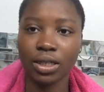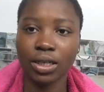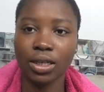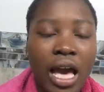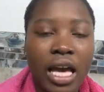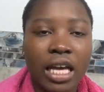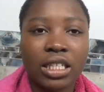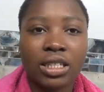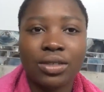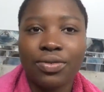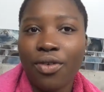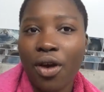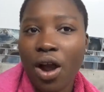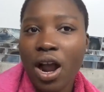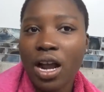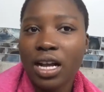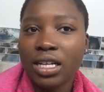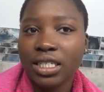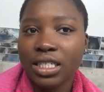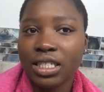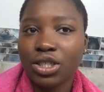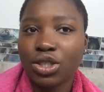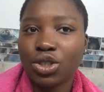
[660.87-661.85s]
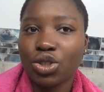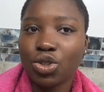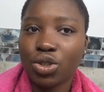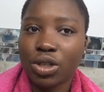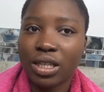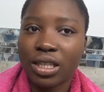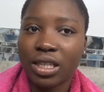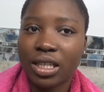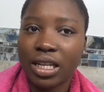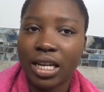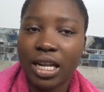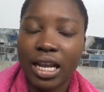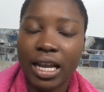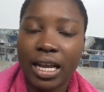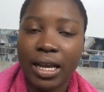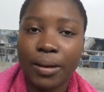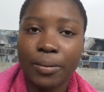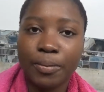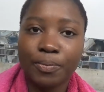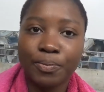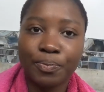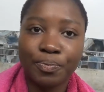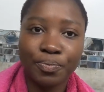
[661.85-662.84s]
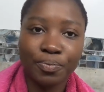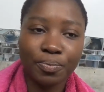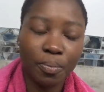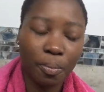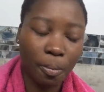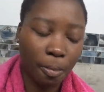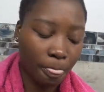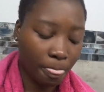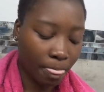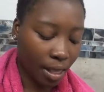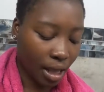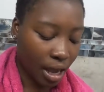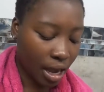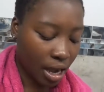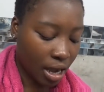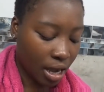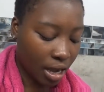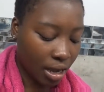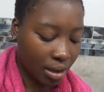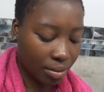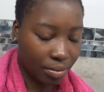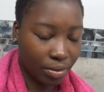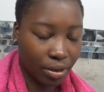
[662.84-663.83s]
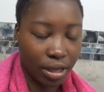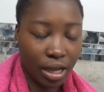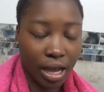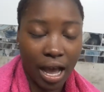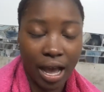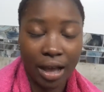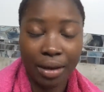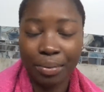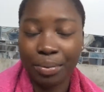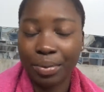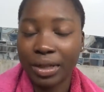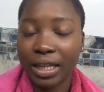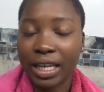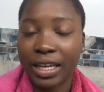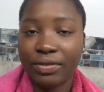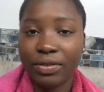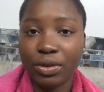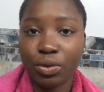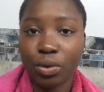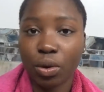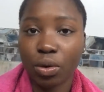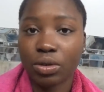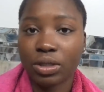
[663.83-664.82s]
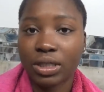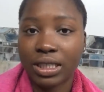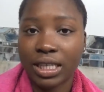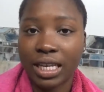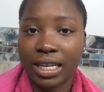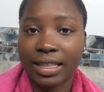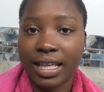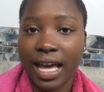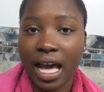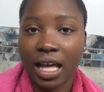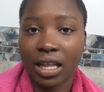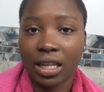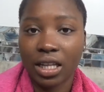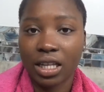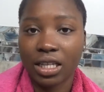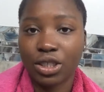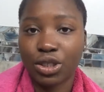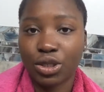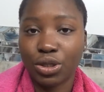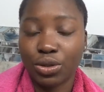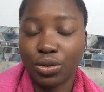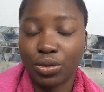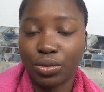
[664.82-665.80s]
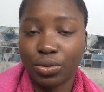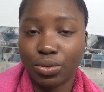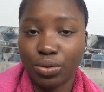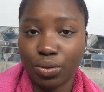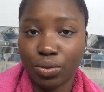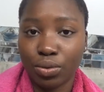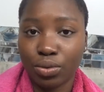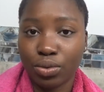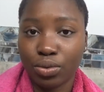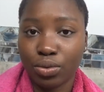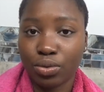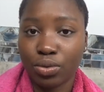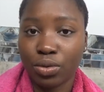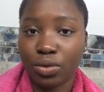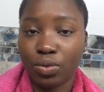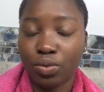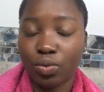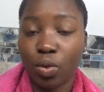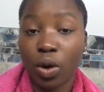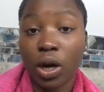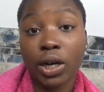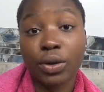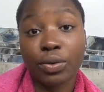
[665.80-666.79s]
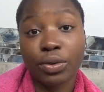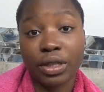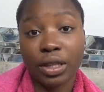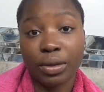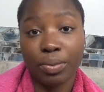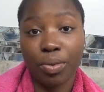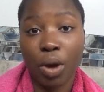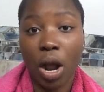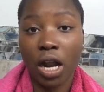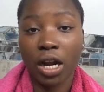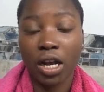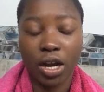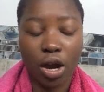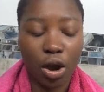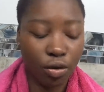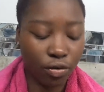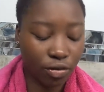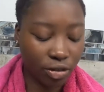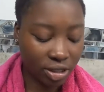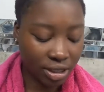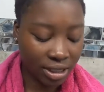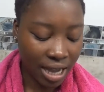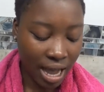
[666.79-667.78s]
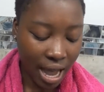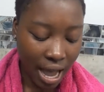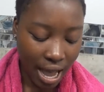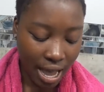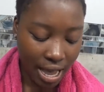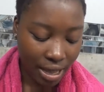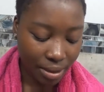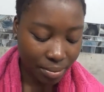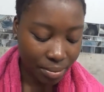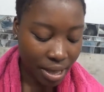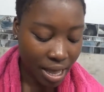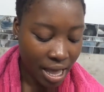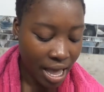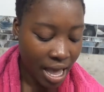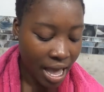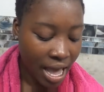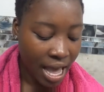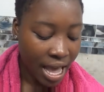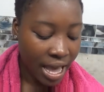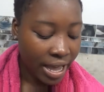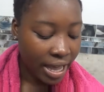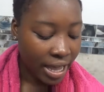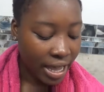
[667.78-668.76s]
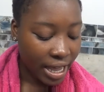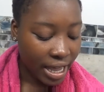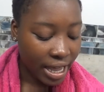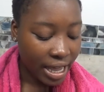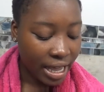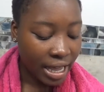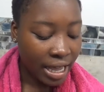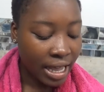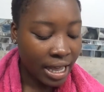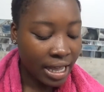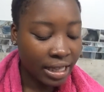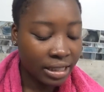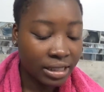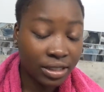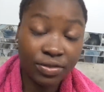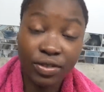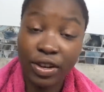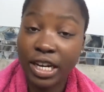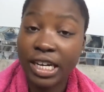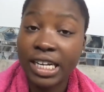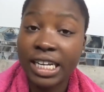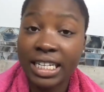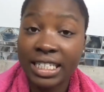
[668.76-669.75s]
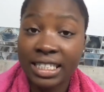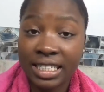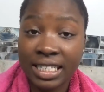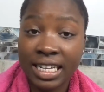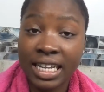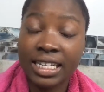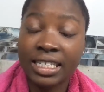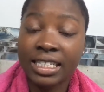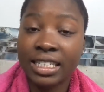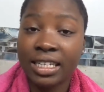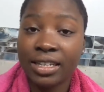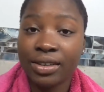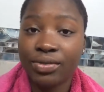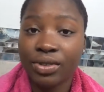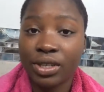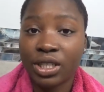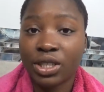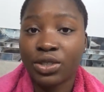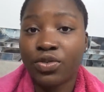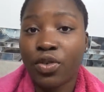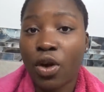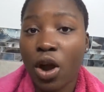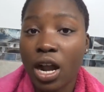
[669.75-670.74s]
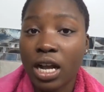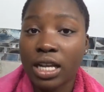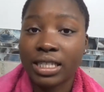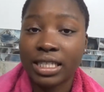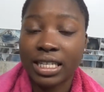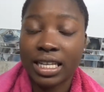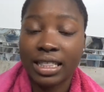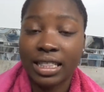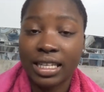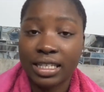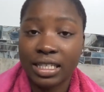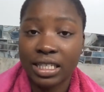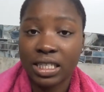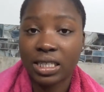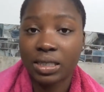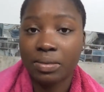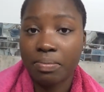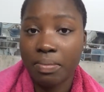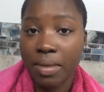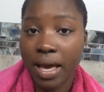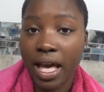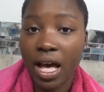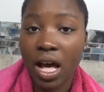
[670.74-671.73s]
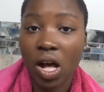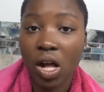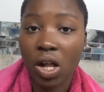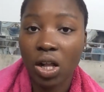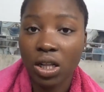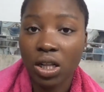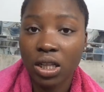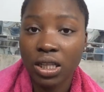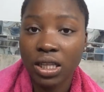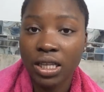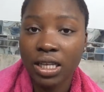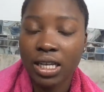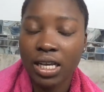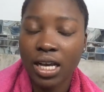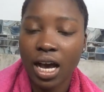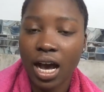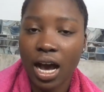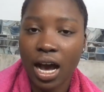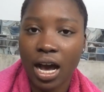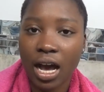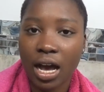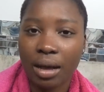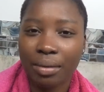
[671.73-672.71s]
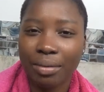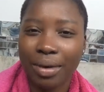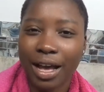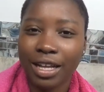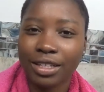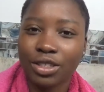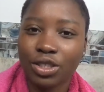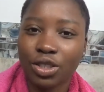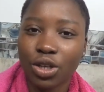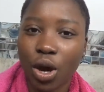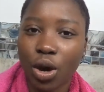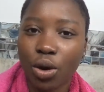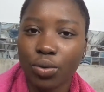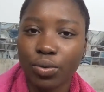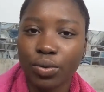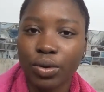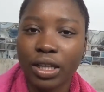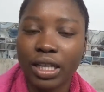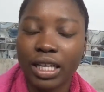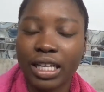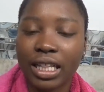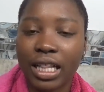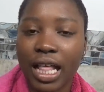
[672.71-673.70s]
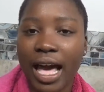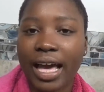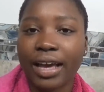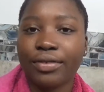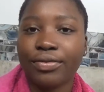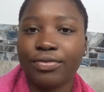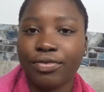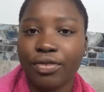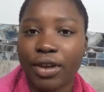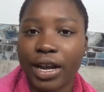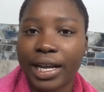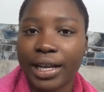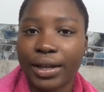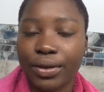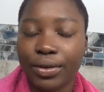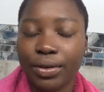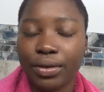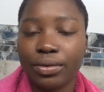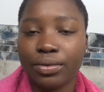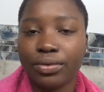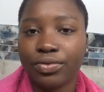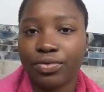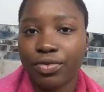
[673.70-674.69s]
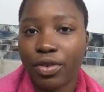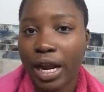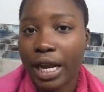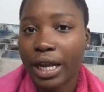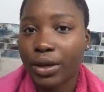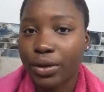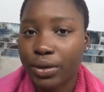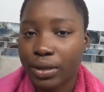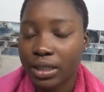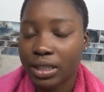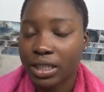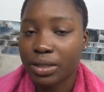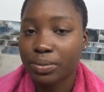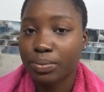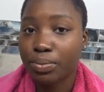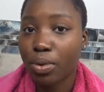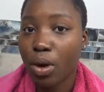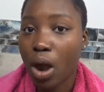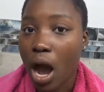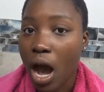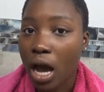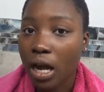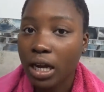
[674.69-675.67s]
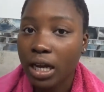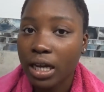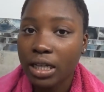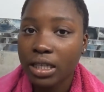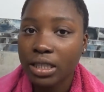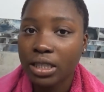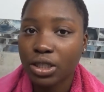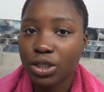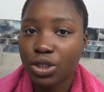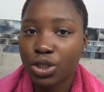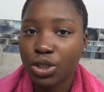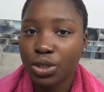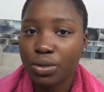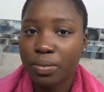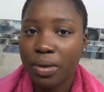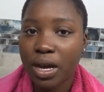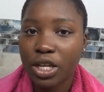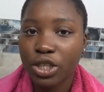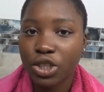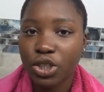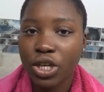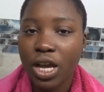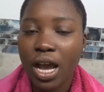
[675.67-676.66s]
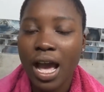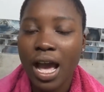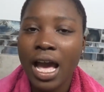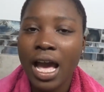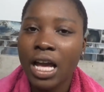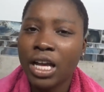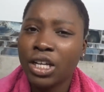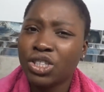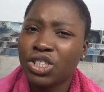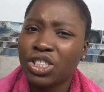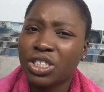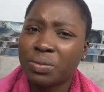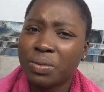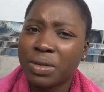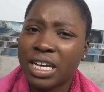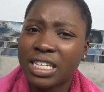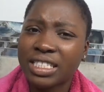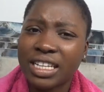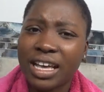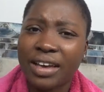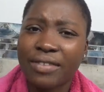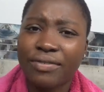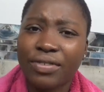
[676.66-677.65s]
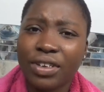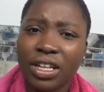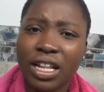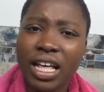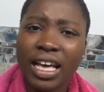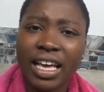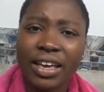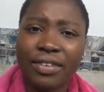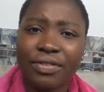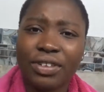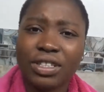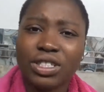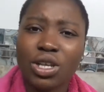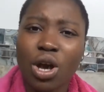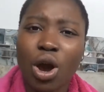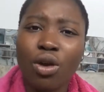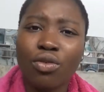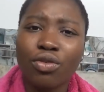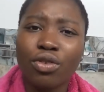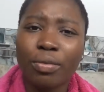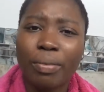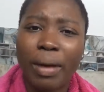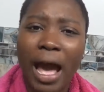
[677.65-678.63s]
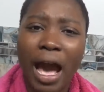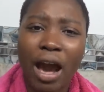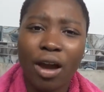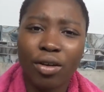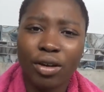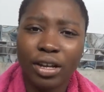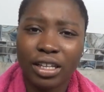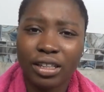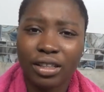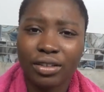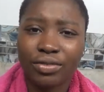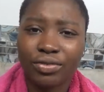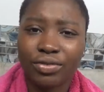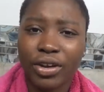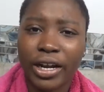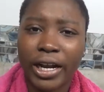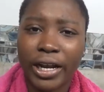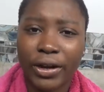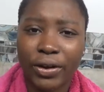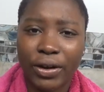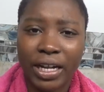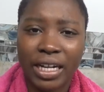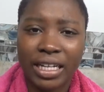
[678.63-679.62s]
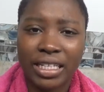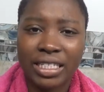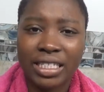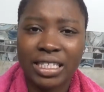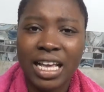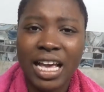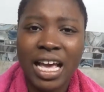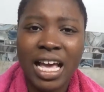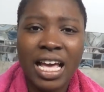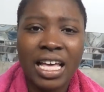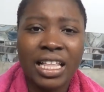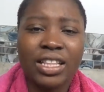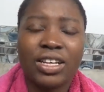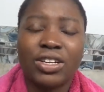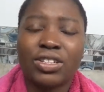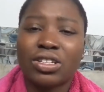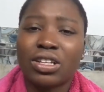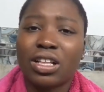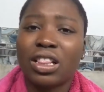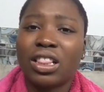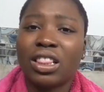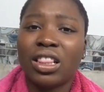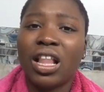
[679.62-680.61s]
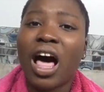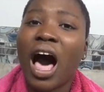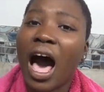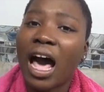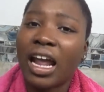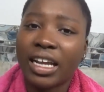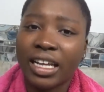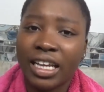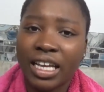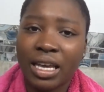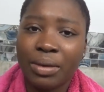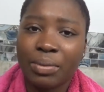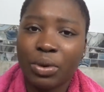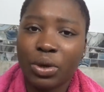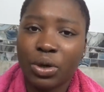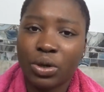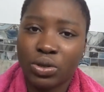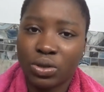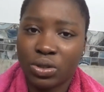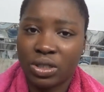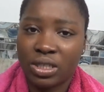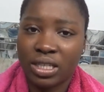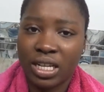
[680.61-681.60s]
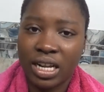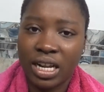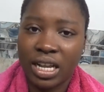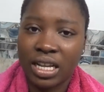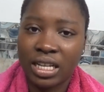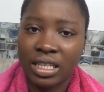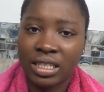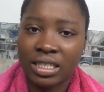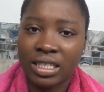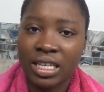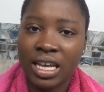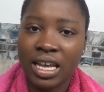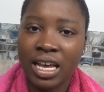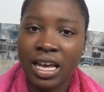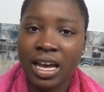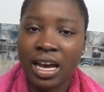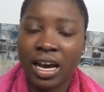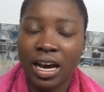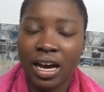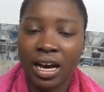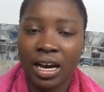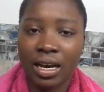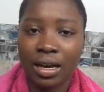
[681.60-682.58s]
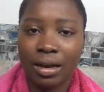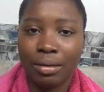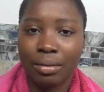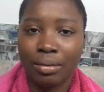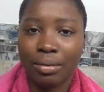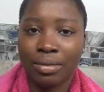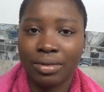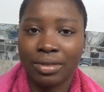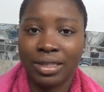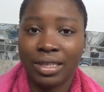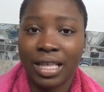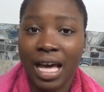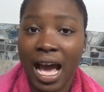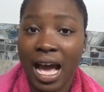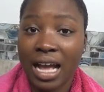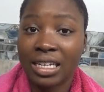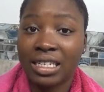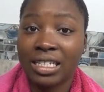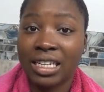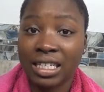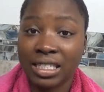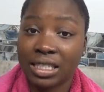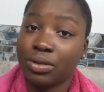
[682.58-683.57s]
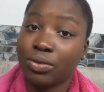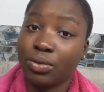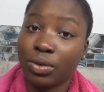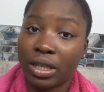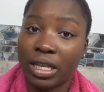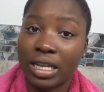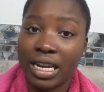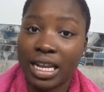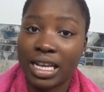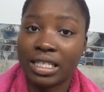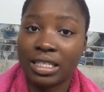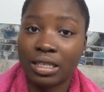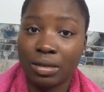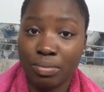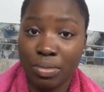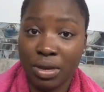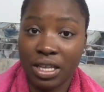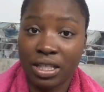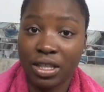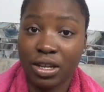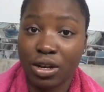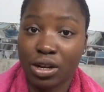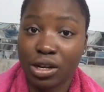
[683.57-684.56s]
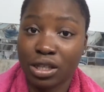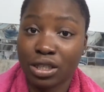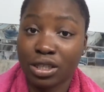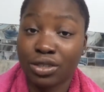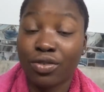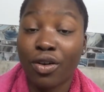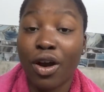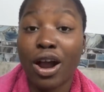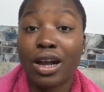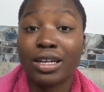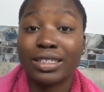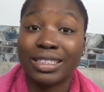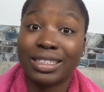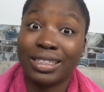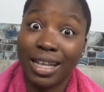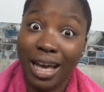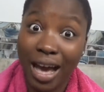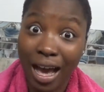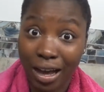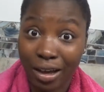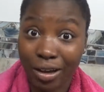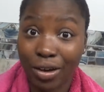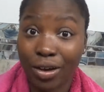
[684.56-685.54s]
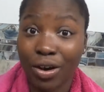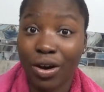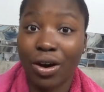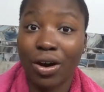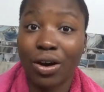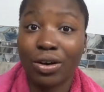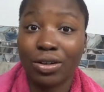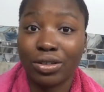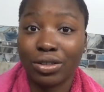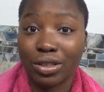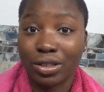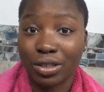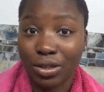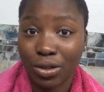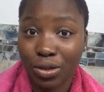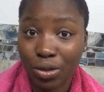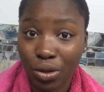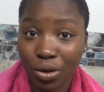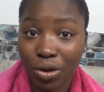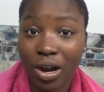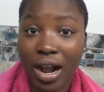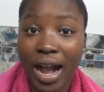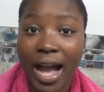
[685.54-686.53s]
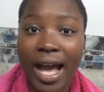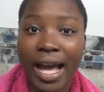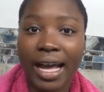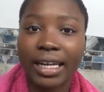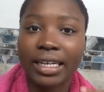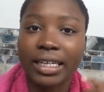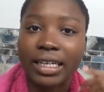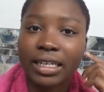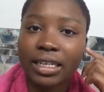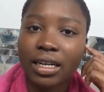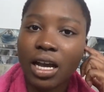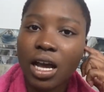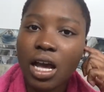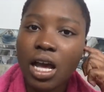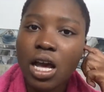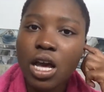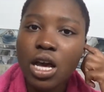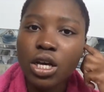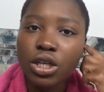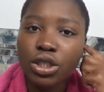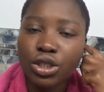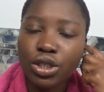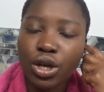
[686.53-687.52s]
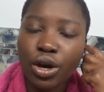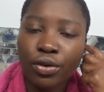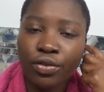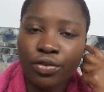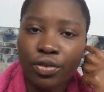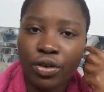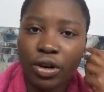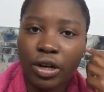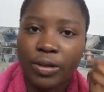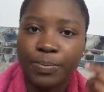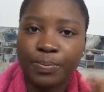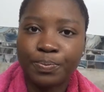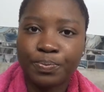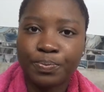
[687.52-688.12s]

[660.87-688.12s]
As far as in strengthening, I believe you won't see that unless you work with the product over time. It's very intensive as far as in the smell. I don't really like fragrance products too much, just because I feel like if it's overpowering in the fragrance, there's a lot of chemicals in it that doesn't really need to be there, as far as in the alcohol, the chloride, and so forth.